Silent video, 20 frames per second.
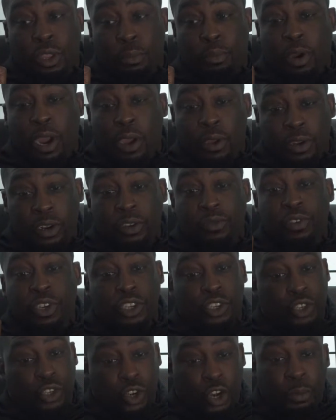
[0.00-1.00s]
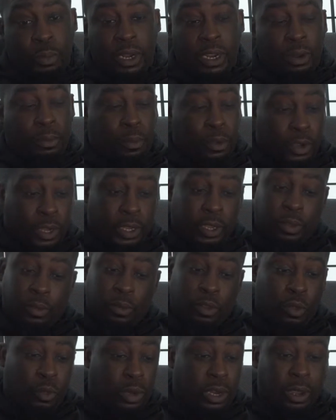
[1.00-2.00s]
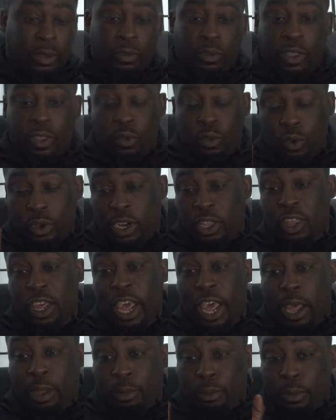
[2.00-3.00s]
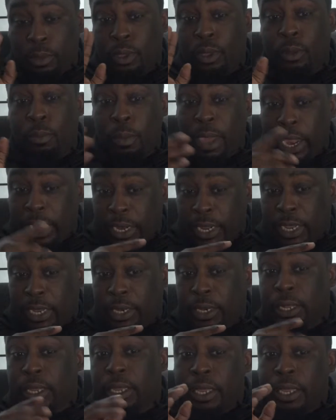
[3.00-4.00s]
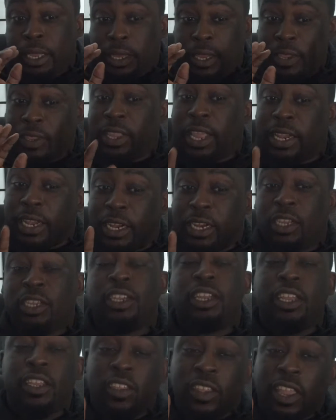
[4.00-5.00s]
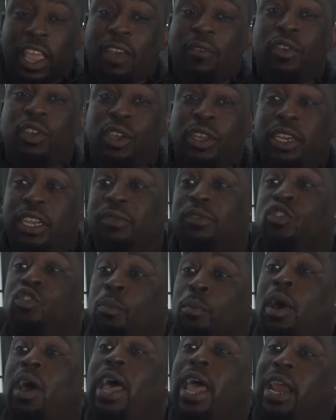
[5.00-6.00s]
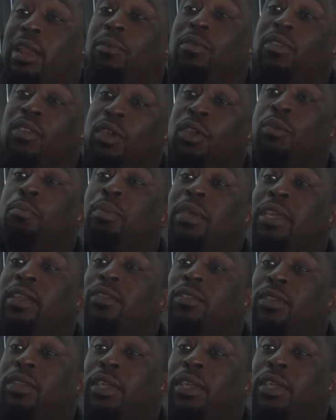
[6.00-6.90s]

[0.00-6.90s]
the Brown and Richard Sherman and the boys doing the job back then. This is not. They just have a good defense. Jamal Adams is a good piece.